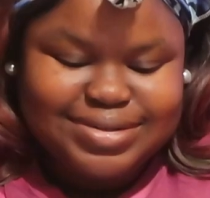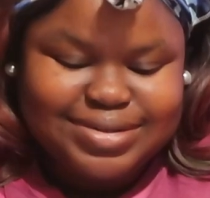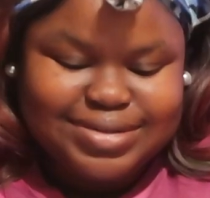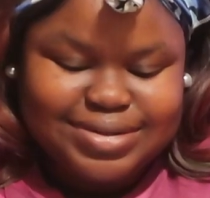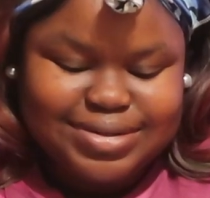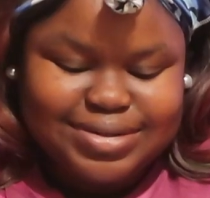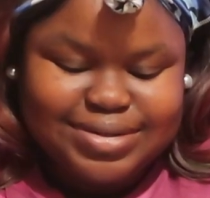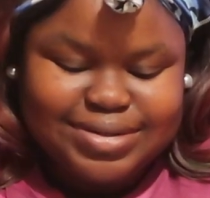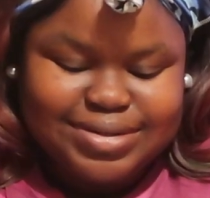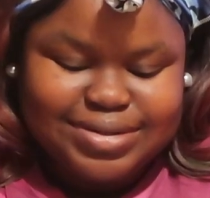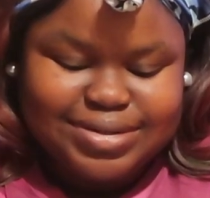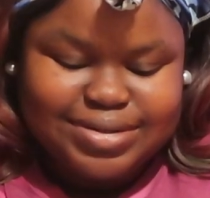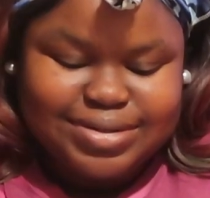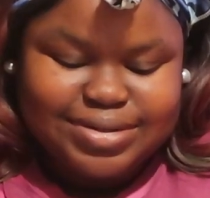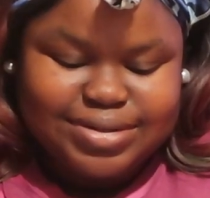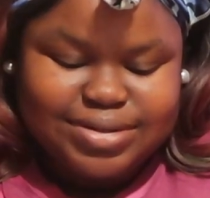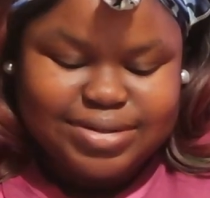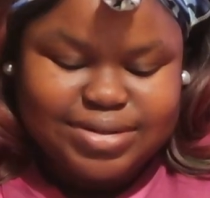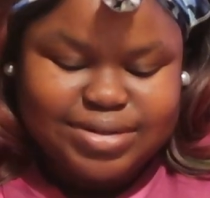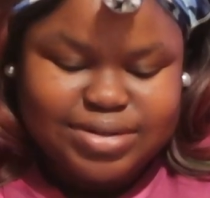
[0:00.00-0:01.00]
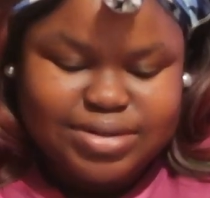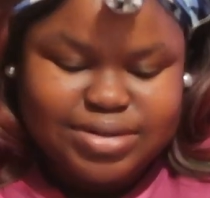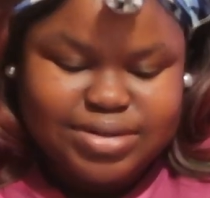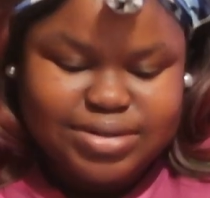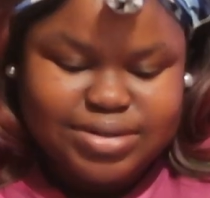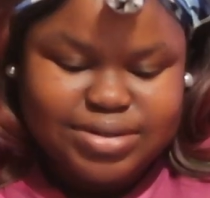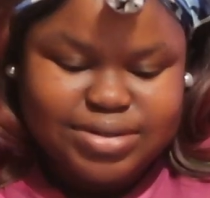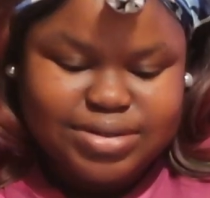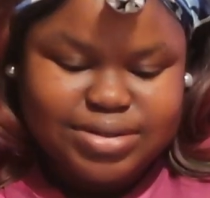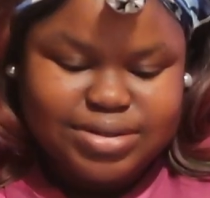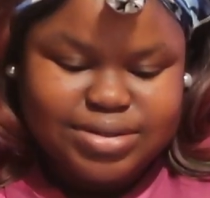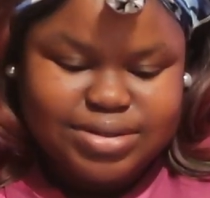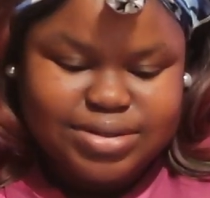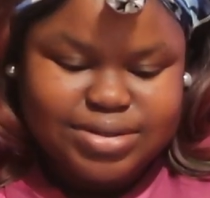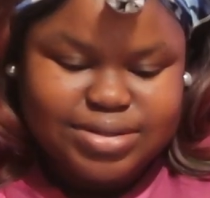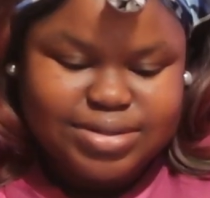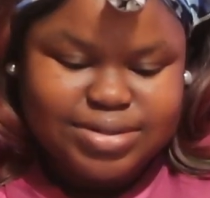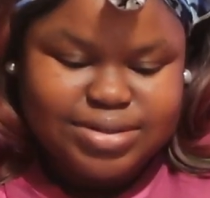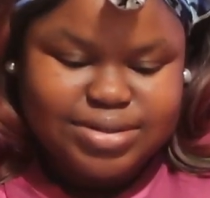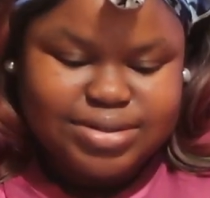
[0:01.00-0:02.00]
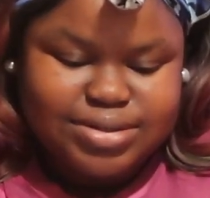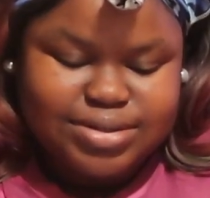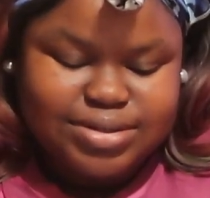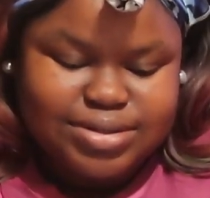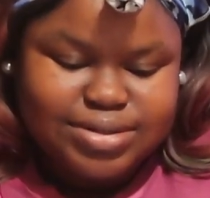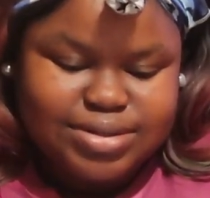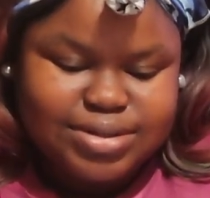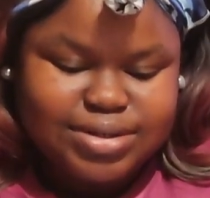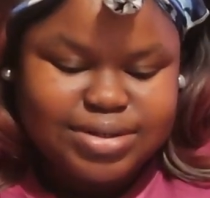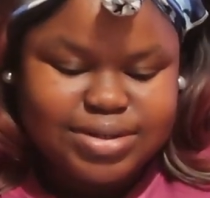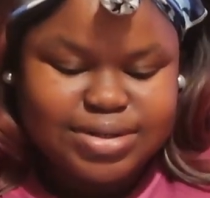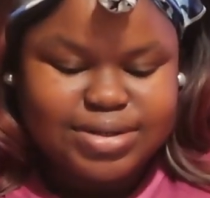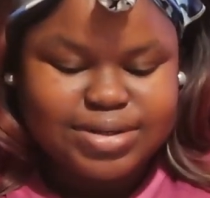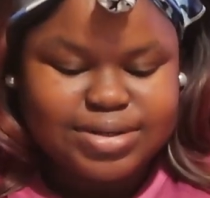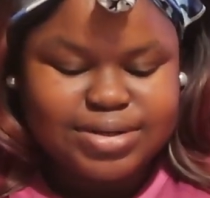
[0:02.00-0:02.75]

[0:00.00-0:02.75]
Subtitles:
[no speech]